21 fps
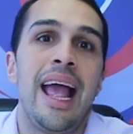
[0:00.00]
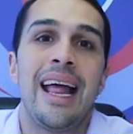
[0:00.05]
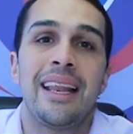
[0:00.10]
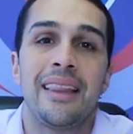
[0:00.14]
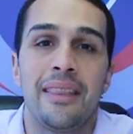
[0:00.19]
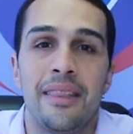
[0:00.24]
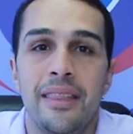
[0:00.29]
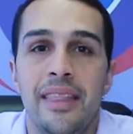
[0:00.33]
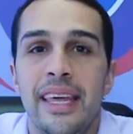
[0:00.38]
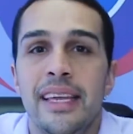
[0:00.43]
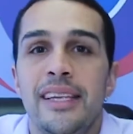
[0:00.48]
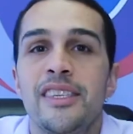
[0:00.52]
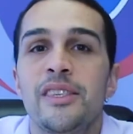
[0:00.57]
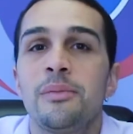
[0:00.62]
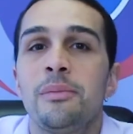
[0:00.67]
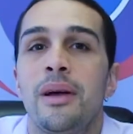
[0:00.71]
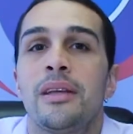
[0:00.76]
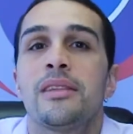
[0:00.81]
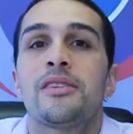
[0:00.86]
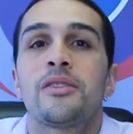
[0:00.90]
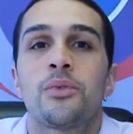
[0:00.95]
And this
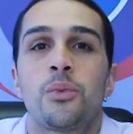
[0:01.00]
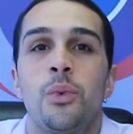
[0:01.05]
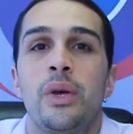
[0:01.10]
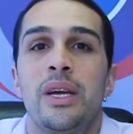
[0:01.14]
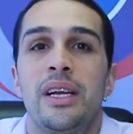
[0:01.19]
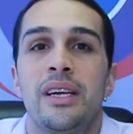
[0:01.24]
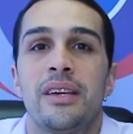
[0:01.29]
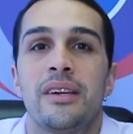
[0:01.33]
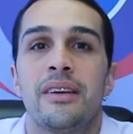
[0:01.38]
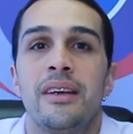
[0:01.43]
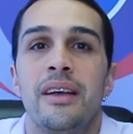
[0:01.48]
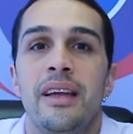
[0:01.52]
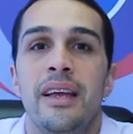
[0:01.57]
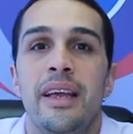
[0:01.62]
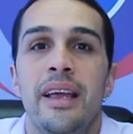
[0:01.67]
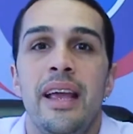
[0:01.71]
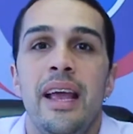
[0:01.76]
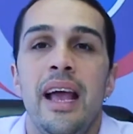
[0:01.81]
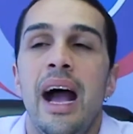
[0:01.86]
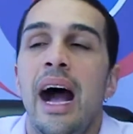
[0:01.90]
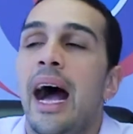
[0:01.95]
month's winner,
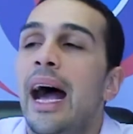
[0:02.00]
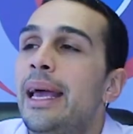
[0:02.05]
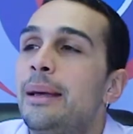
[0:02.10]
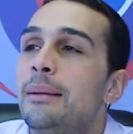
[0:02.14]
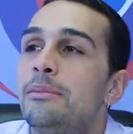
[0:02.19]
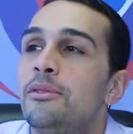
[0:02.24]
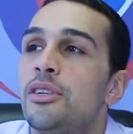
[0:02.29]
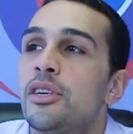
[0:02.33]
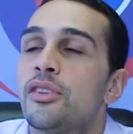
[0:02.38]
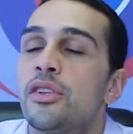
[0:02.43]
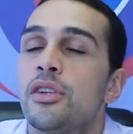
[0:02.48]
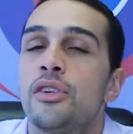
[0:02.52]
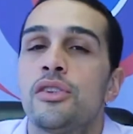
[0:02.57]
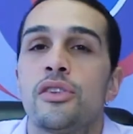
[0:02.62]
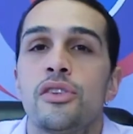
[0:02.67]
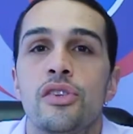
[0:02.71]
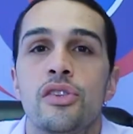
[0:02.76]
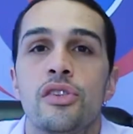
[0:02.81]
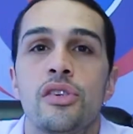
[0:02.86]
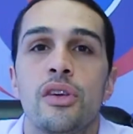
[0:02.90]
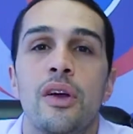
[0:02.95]
I am just
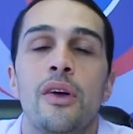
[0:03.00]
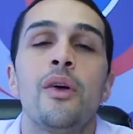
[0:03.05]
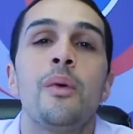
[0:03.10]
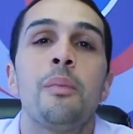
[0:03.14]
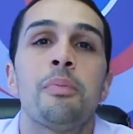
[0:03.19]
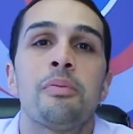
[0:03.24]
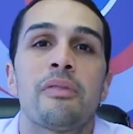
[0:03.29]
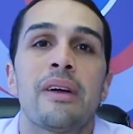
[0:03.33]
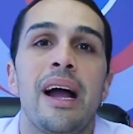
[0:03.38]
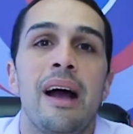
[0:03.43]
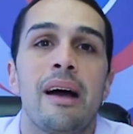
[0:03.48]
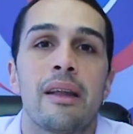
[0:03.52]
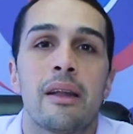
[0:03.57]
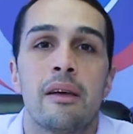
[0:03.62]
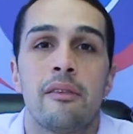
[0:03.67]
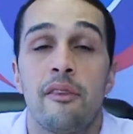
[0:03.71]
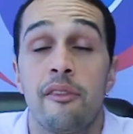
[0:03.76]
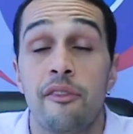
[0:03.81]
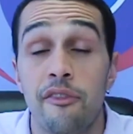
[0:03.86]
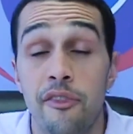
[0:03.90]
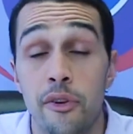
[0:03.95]
so proud
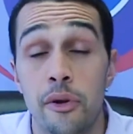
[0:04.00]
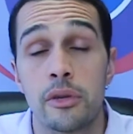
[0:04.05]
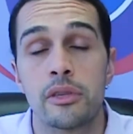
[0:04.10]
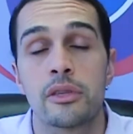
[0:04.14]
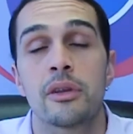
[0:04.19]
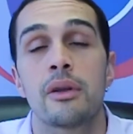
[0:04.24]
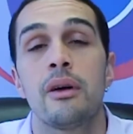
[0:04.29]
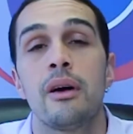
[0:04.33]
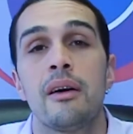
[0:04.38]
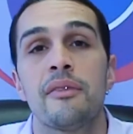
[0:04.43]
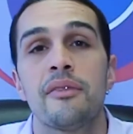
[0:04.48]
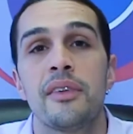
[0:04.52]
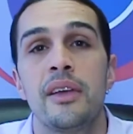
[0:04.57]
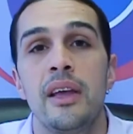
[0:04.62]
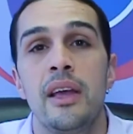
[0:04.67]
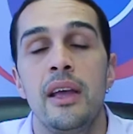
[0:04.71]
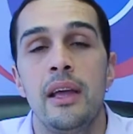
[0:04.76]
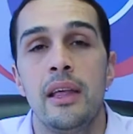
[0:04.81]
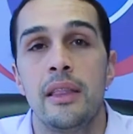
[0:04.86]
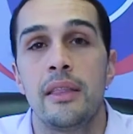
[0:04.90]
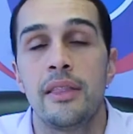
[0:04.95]
of. First off,
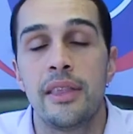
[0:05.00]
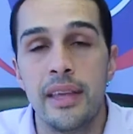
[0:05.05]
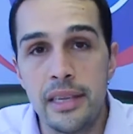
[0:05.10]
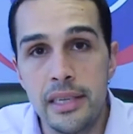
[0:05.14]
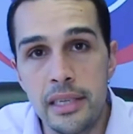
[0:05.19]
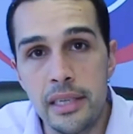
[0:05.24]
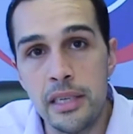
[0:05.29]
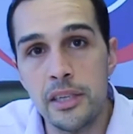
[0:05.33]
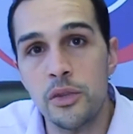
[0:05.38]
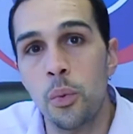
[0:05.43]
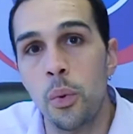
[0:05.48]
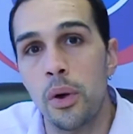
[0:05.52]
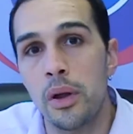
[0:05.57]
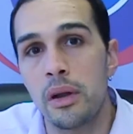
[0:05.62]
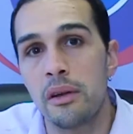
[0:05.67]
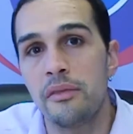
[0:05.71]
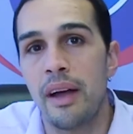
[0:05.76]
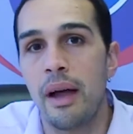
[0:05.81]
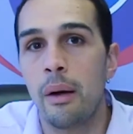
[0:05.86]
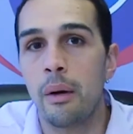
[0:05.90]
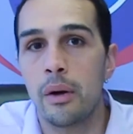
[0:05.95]
this is one
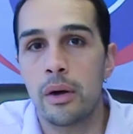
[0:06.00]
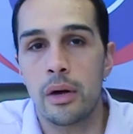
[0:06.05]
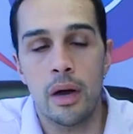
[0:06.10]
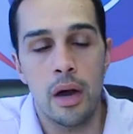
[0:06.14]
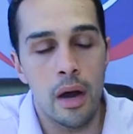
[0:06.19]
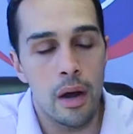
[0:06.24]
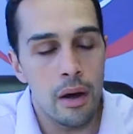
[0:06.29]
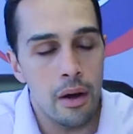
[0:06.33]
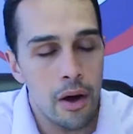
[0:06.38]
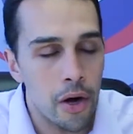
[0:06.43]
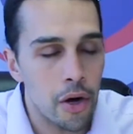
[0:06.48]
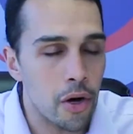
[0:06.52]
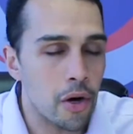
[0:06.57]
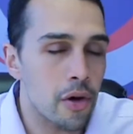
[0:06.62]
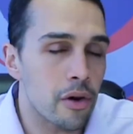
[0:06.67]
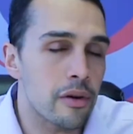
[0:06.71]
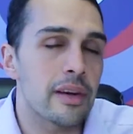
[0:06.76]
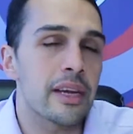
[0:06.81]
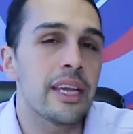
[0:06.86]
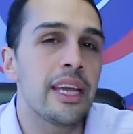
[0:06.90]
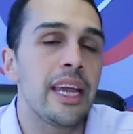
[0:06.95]
of our
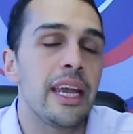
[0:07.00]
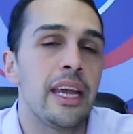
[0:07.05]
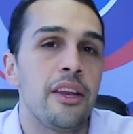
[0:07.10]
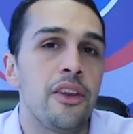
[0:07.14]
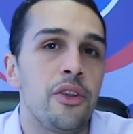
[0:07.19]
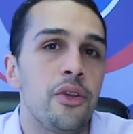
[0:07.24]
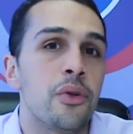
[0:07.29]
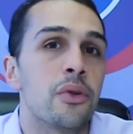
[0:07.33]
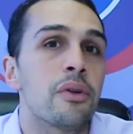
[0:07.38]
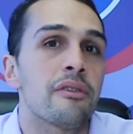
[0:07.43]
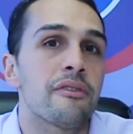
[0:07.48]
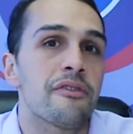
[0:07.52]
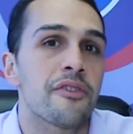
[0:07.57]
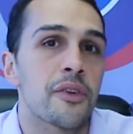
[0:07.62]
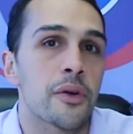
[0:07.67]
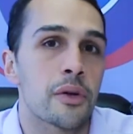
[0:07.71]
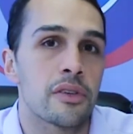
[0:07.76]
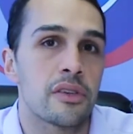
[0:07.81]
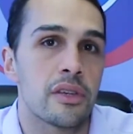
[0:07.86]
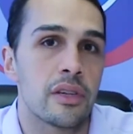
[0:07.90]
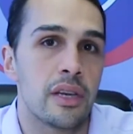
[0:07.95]
Hurricane
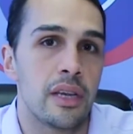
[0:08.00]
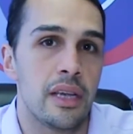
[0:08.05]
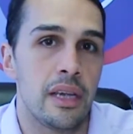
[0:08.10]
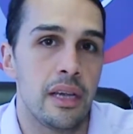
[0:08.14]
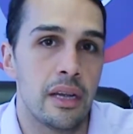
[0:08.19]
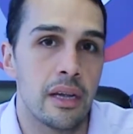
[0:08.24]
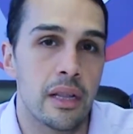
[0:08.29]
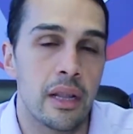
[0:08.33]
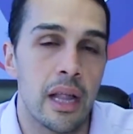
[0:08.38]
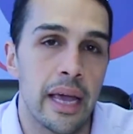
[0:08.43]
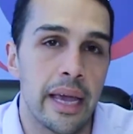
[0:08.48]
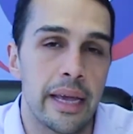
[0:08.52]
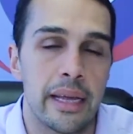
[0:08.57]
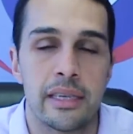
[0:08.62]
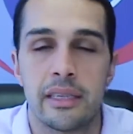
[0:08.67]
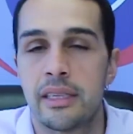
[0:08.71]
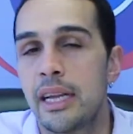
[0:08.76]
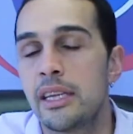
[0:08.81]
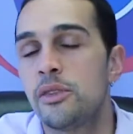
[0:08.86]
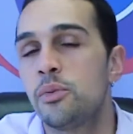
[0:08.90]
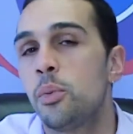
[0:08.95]
University
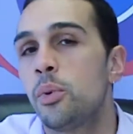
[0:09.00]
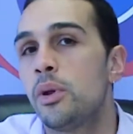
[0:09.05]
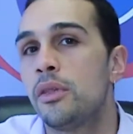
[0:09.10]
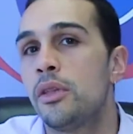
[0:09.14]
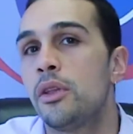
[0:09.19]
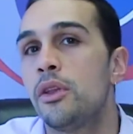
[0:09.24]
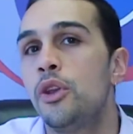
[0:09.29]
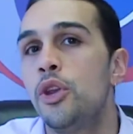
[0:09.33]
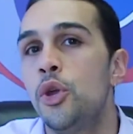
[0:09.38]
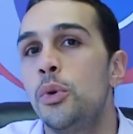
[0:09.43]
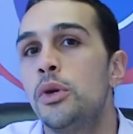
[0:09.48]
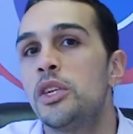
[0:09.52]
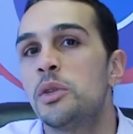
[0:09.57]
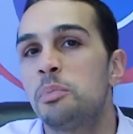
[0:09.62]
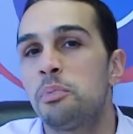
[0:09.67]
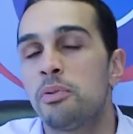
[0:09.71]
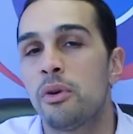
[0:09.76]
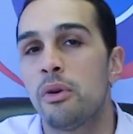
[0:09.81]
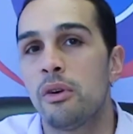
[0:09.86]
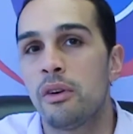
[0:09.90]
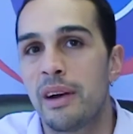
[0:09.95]
clients. That's one of the newest
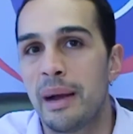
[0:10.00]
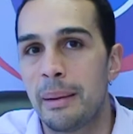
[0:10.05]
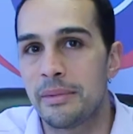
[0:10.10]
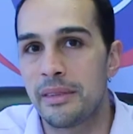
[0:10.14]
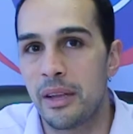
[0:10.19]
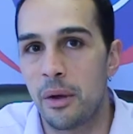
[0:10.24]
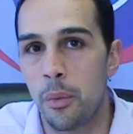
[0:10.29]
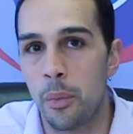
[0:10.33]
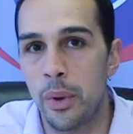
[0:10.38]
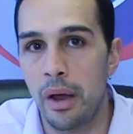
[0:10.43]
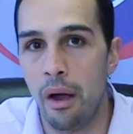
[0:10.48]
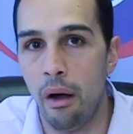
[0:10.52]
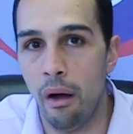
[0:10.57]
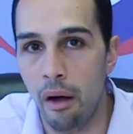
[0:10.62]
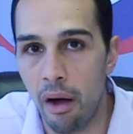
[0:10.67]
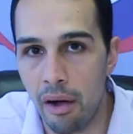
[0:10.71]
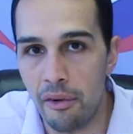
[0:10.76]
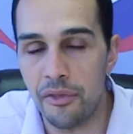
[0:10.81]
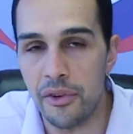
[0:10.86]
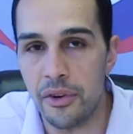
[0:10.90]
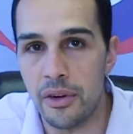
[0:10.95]
programs that we
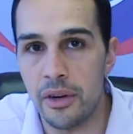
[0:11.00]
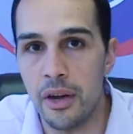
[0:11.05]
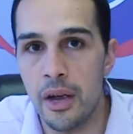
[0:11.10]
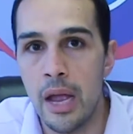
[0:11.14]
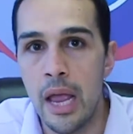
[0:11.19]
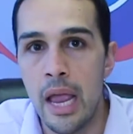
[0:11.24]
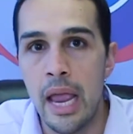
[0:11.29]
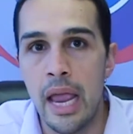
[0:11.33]
offer.